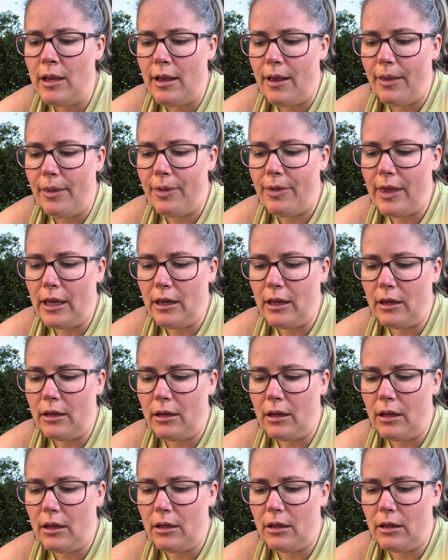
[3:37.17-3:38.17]

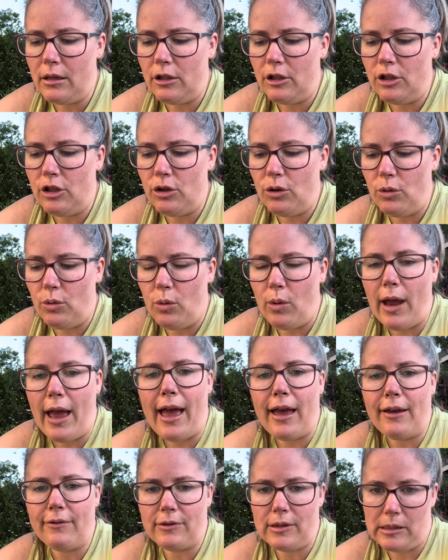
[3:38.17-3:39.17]
then you
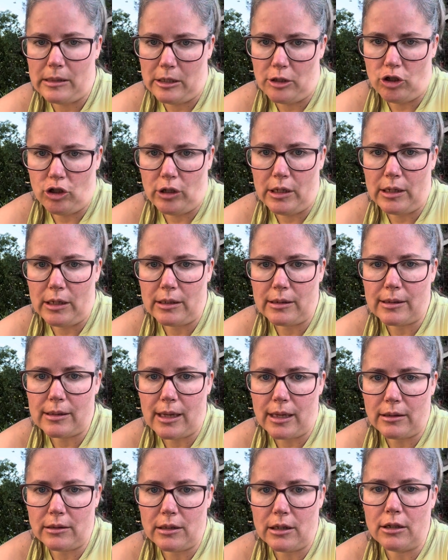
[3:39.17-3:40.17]
have essentially
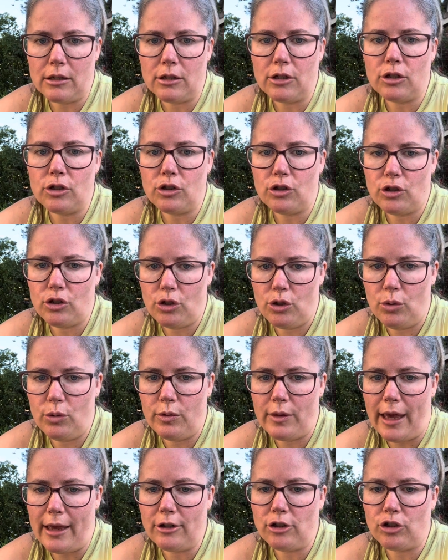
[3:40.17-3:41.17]
consented to
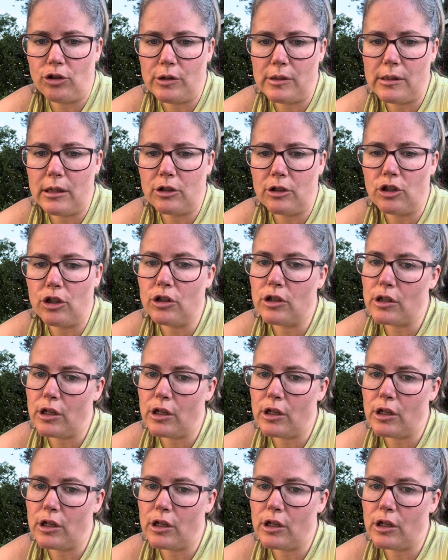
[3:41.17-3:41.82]
that jurisdiction.